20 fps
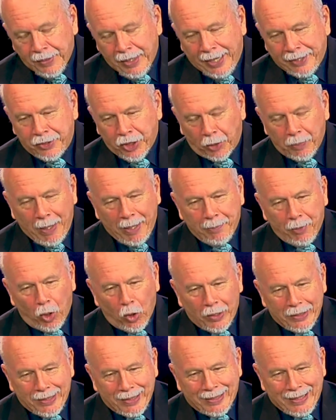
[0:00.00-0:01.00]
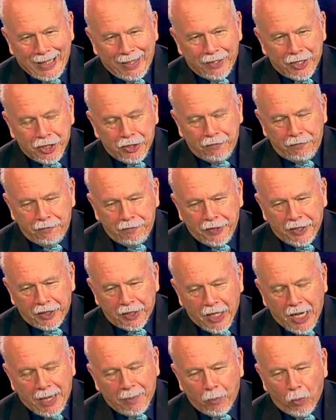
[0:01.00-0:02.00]
I took my boy to see the
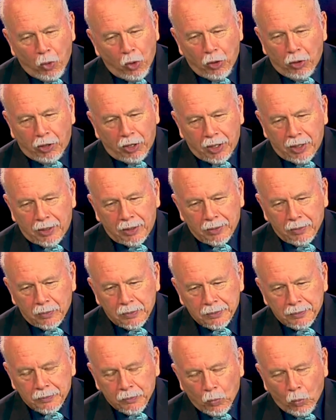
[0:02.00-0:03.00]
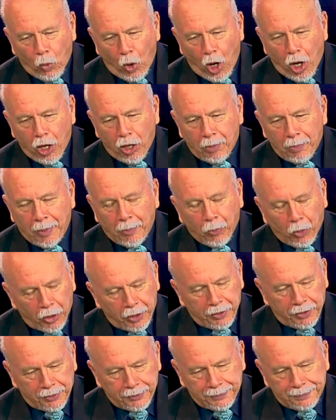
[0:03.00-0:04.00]
Vietnam War Wall
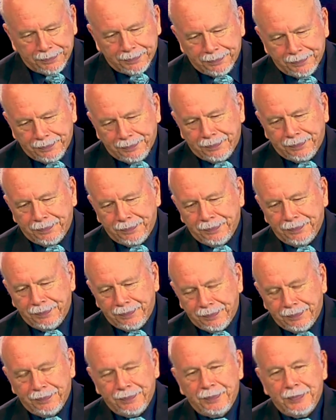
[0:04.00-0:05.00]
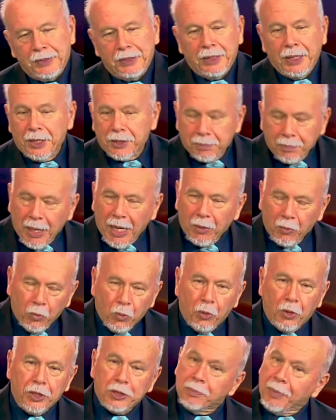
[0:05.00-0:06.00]
Memorial. That's my
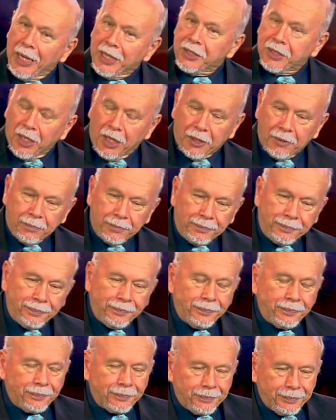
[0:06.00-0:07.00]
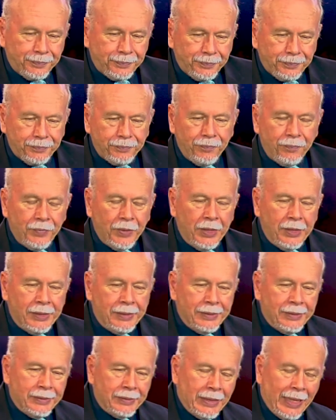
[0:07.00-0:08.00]
war. It's my time.
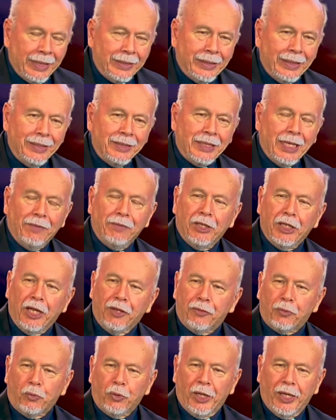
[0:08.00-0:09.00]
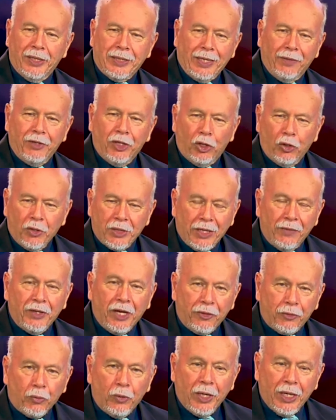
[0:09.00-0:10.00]
1972,
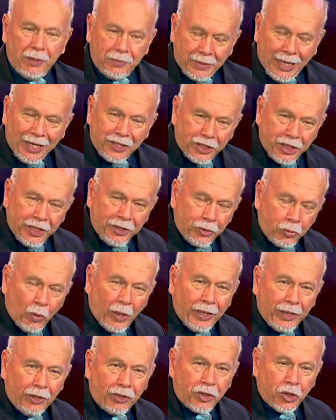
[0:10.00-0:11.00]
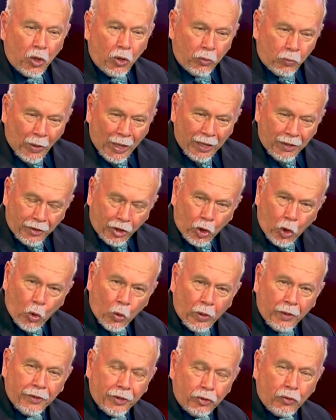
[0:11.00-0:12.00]
73, I was 19, 20 years old, right in the
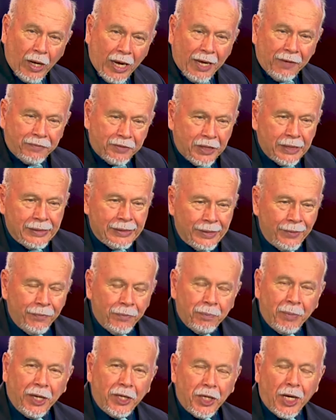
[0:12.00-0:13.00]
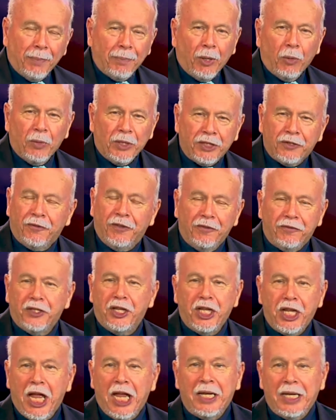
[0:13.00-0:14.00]
core of the draft. My number was
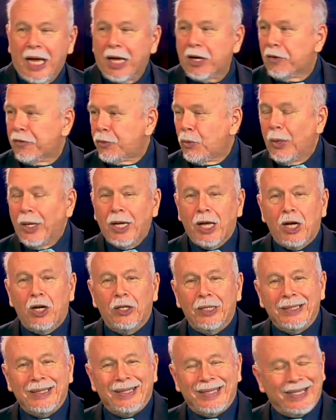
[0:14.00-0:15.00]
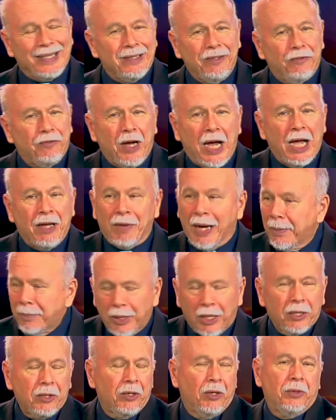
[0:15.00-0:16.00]
58 out of 365. I'm
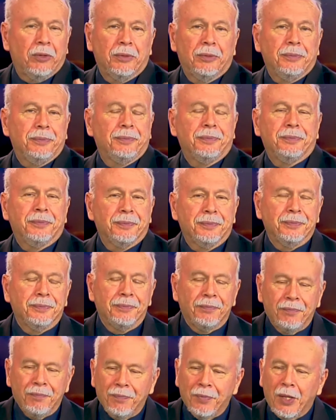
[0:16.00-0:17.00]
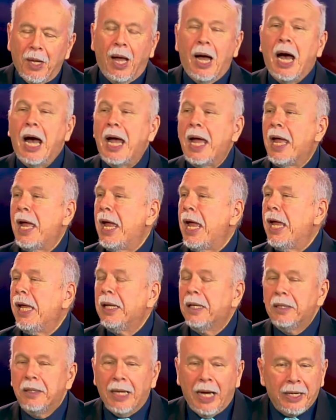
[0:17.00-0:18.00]
going to go. I
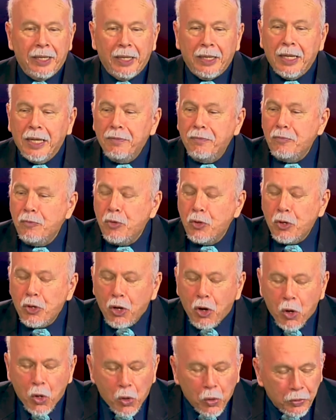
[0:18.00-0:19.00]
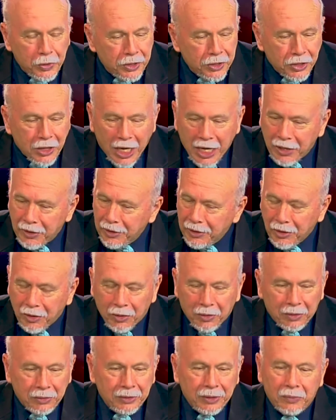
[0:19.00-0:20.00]
hated. I didn't no desire to
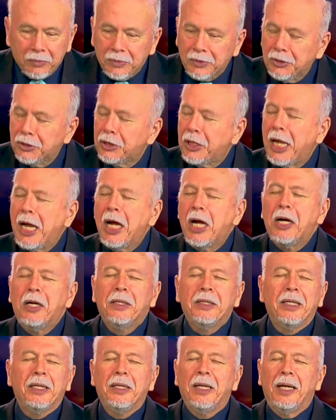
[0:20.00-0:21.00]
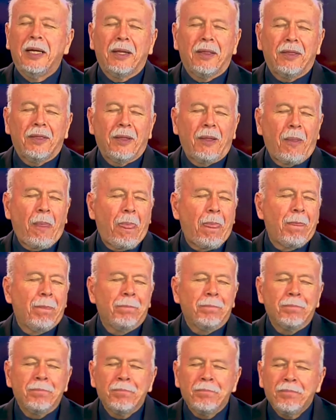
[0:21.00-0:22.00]
go. I was scared to death.
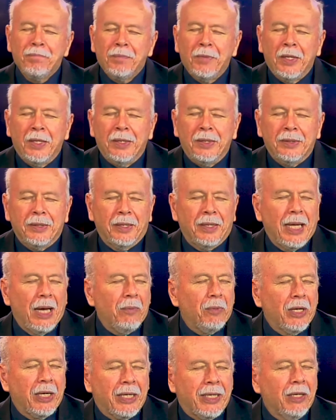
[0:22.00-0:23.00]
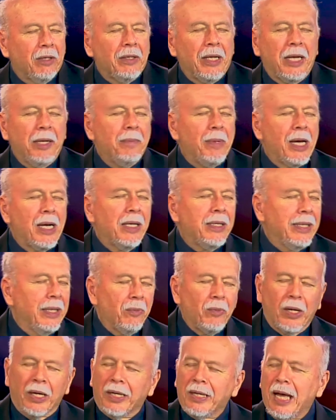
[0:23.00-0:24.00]
Did not want to kill anybody.
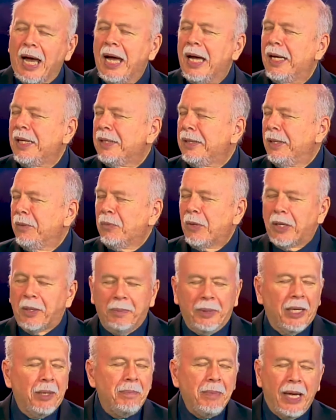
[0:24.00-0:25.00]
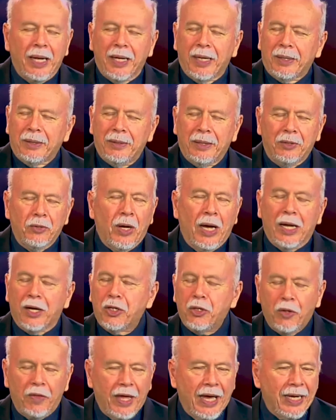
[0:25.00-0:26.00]
Didn't want to die. Didn't want to be a medic. Didn't know how to
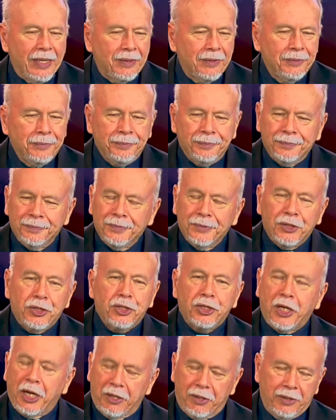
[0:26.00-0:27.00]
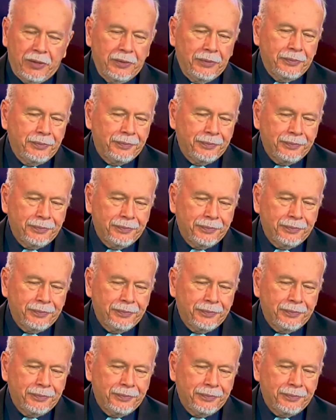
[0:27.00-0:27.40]
do that. Scared.